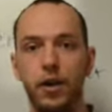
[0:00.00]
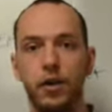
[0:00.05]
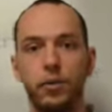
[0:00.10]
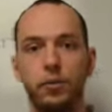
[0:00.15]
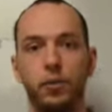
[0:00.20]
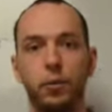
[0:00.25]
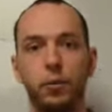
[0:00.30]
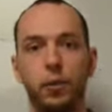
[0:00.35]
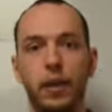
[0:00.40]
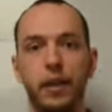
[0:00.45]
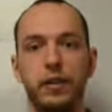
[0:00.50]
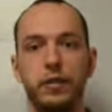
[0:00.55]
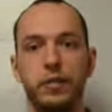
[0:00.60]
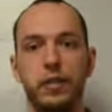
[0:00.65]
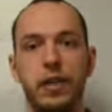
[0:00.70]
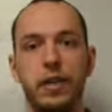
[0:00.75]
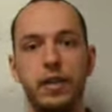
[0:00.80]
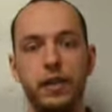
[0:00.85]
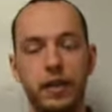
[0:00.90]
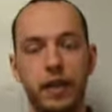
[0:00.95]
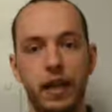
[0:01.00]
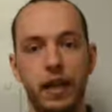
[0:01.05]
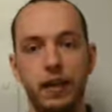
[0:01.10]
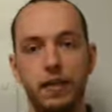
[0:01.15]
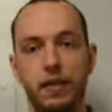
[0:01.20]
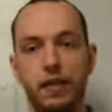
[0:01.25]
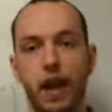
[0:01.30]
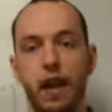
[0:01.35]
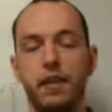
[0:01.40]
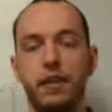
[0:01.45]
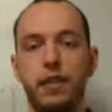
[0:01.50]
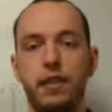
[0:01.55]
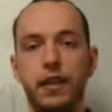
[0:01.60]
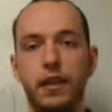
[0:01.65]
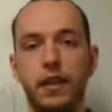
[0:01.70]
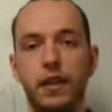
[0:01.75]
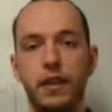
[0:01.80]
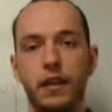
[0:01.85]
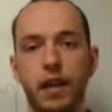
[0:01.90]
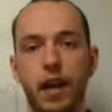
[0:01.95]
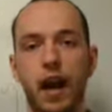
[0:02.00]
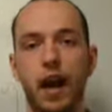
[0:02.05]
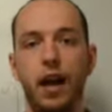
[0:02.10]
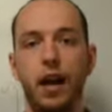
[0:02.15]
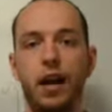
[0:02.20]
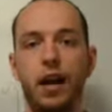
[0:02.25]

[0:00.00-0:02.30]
So what it means is that the